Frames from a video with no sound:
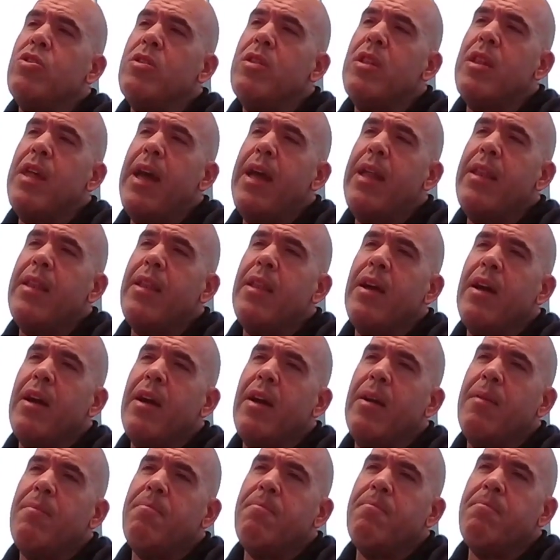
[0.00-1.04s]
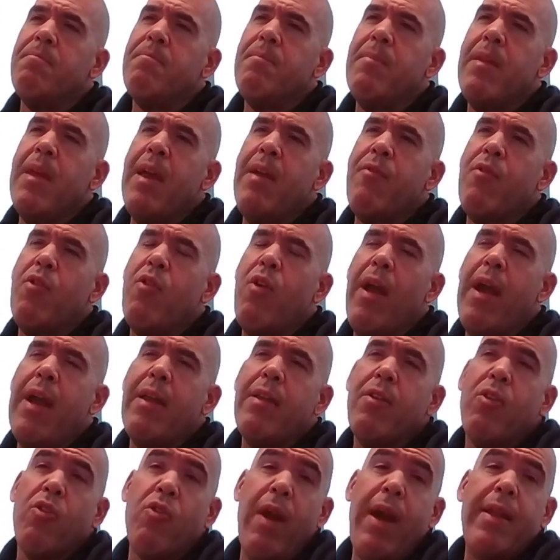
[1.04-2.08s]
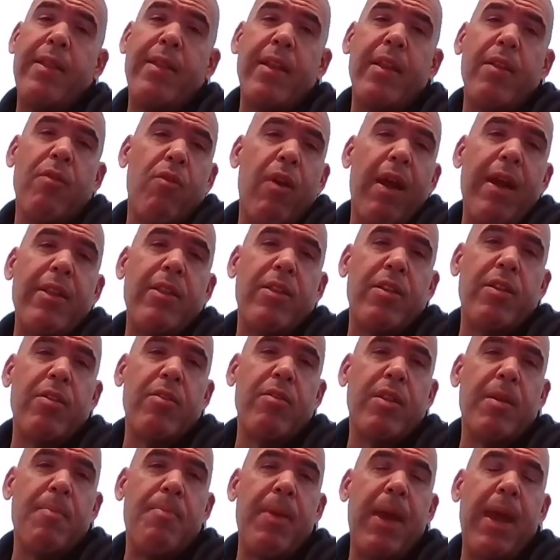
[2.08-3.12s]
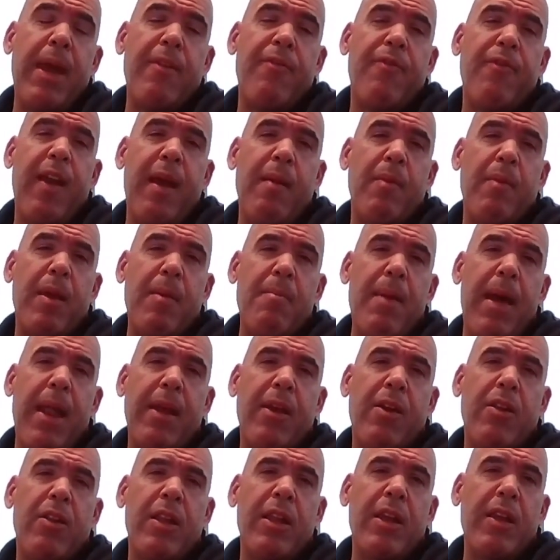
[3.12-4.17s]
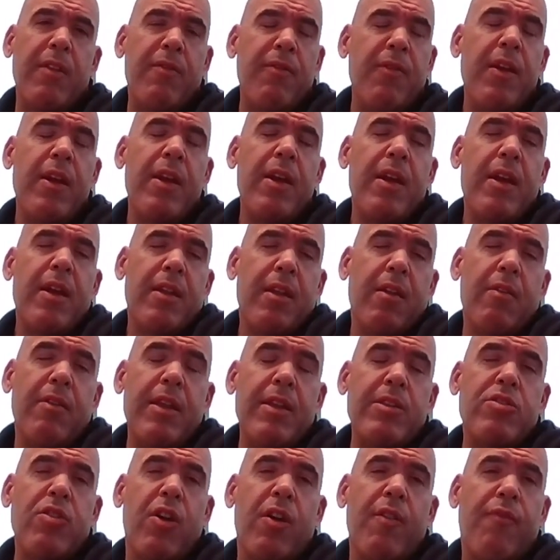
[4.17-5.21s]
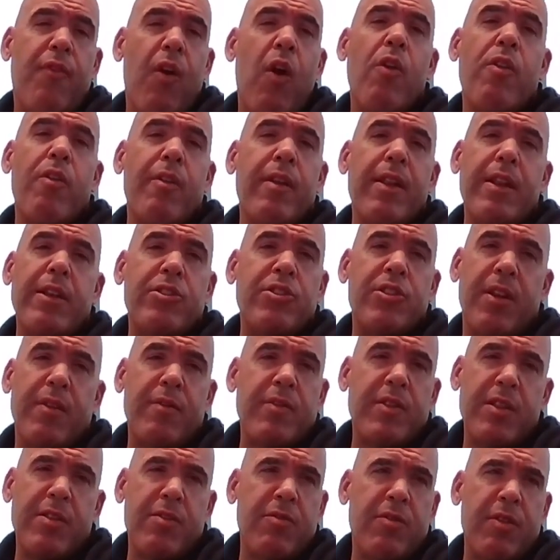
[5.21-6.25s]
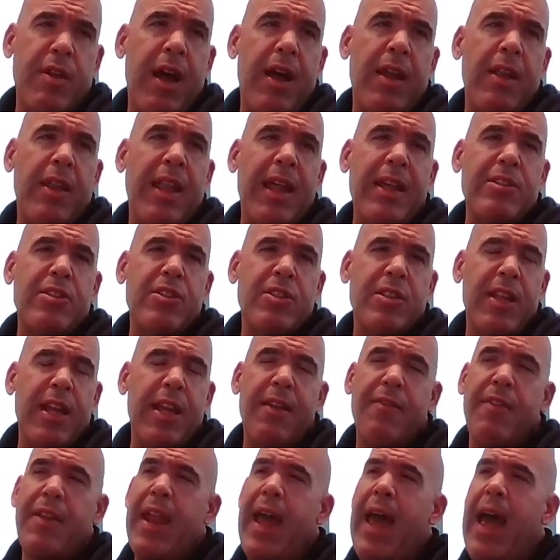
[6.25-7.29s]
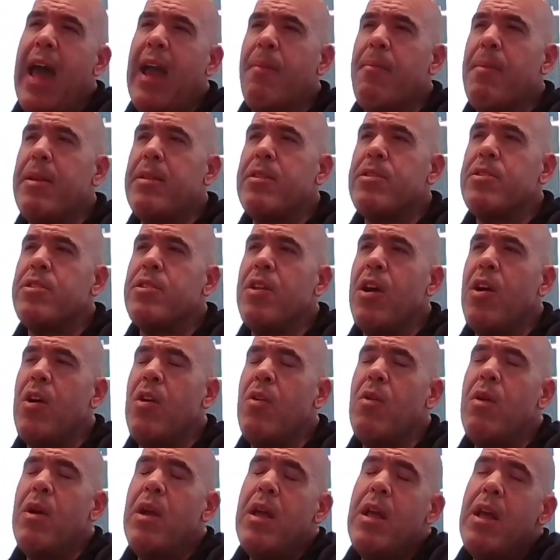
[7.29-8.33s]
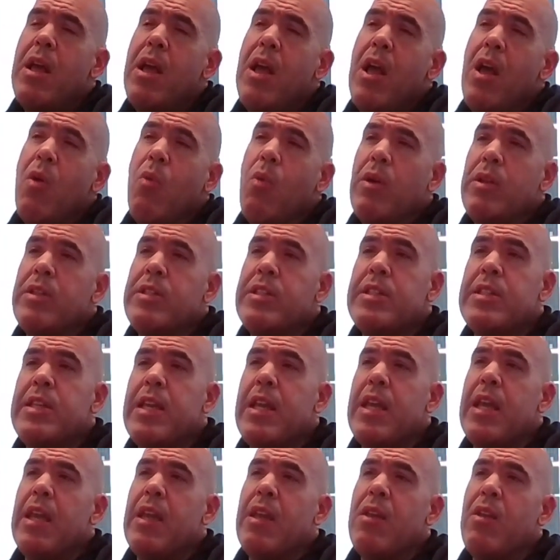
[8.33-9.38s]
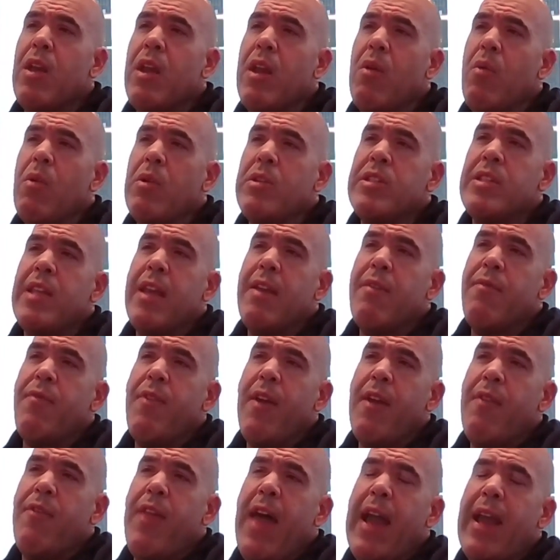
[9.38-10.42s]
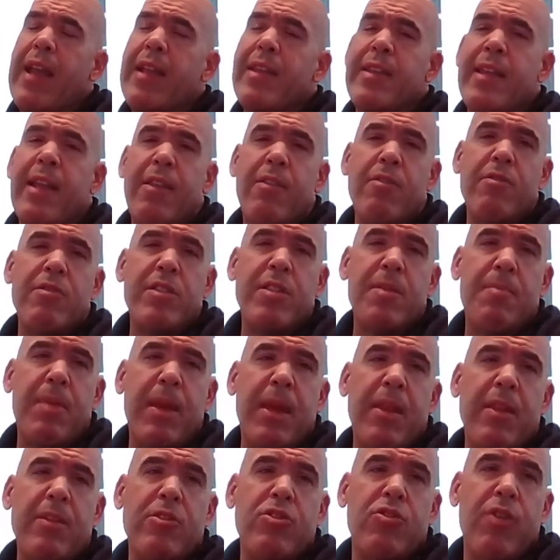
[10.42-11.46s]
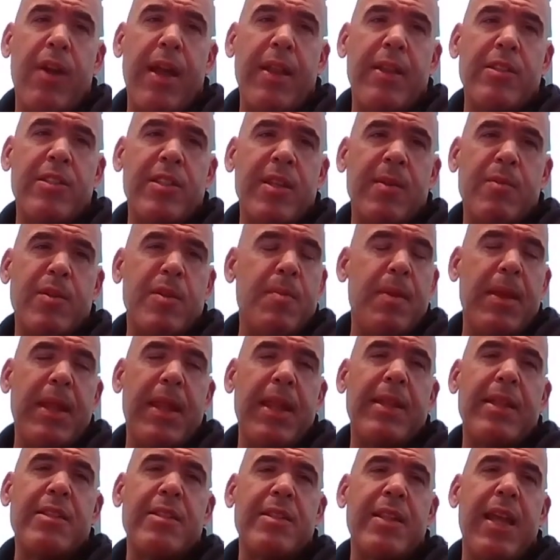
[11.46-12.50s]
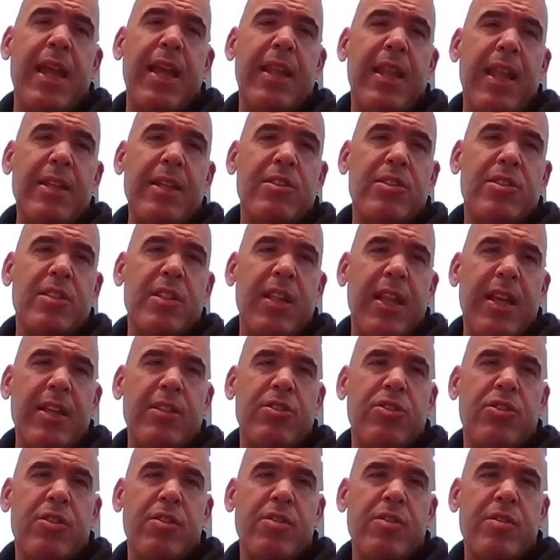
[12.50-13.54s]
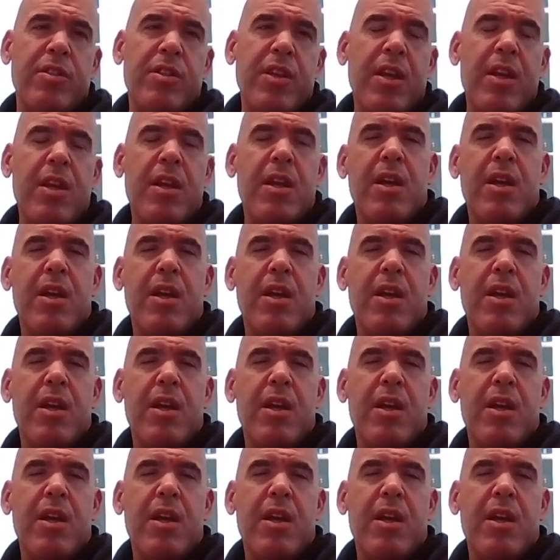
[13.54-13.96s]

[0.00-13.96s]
that have granted a right to paid family and medical leave. These are voter initiatives; these are not legislative enactments. So we'll see. We'll see if that continues to be the trend. It seems to be that the state legislatures